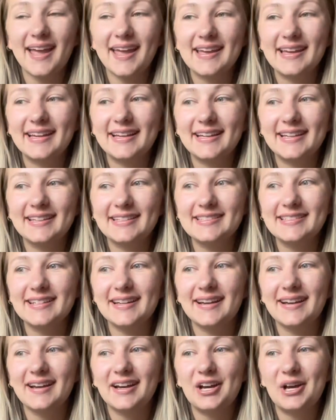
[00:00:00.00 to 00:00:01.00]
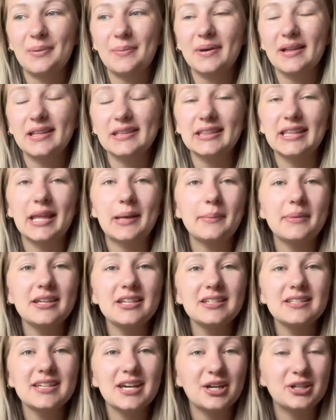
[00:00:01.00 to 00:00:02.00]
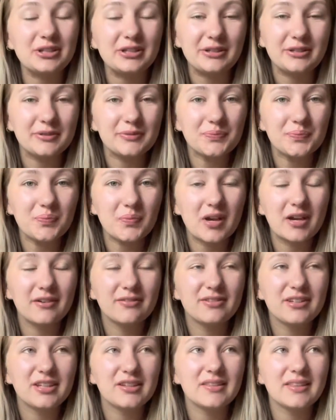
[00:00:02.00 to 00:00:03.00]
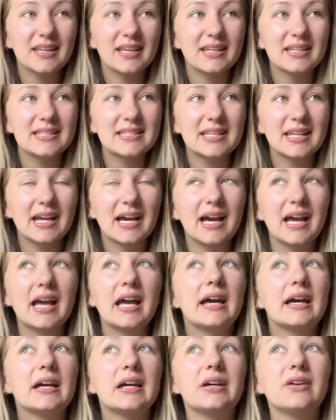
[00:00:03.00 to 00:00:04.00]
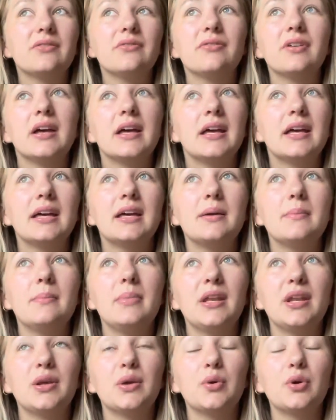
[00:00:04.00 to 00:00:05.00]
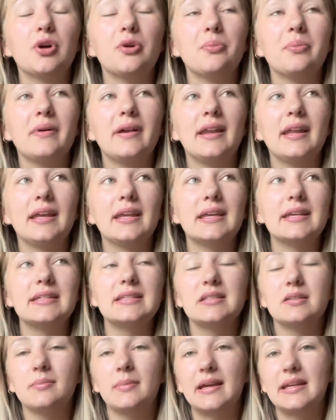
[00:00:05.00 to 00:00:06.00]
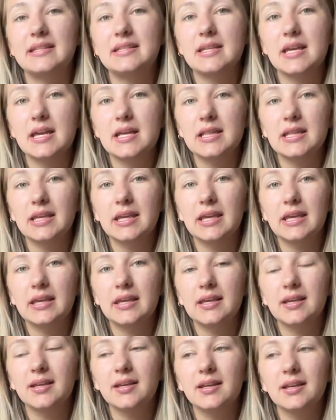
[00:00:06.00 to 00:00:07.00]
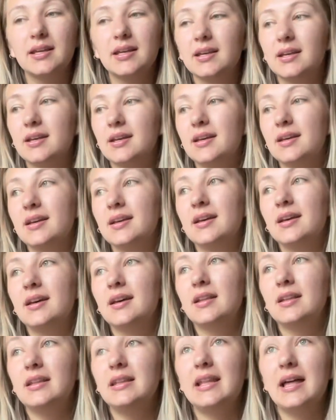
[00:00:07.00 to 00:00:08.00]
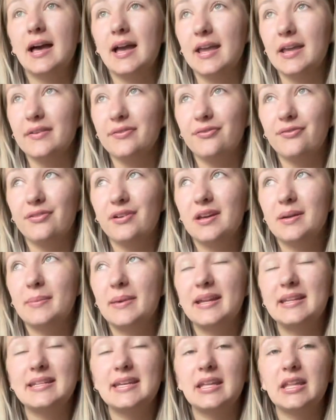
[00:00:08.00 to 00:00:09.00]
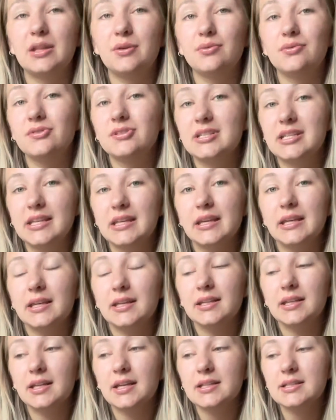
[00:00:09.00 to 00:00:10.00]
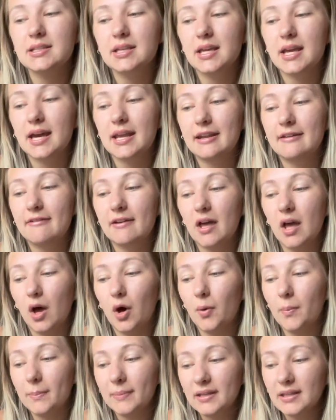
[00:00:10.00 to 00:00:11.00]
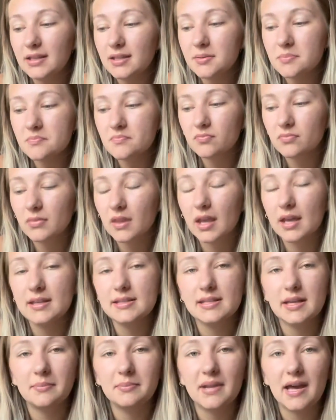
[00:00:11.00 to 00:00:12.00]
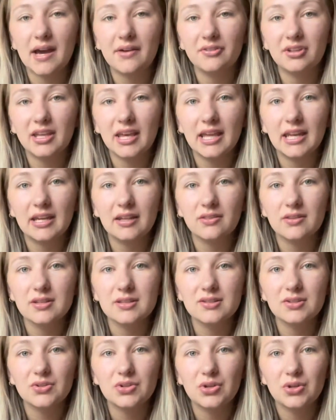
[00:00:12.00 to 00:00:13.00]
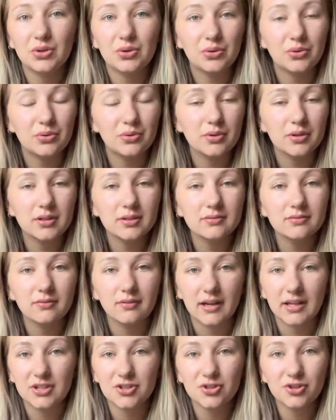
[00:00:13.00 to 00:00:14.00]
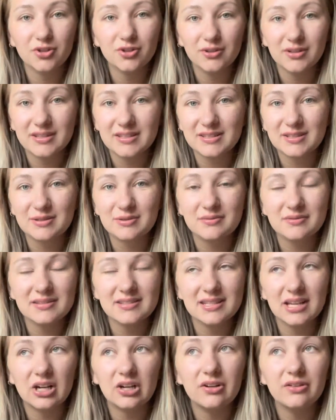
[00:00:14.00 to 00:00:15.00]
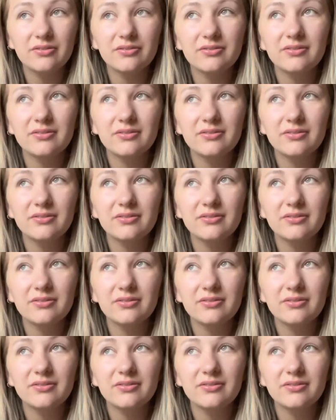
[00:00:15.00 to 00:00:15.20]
And let me tell you a few things that I have been incorporating into my daily life, my daily routine, to kind of help me as I'm navigating this new Rachel, this new self,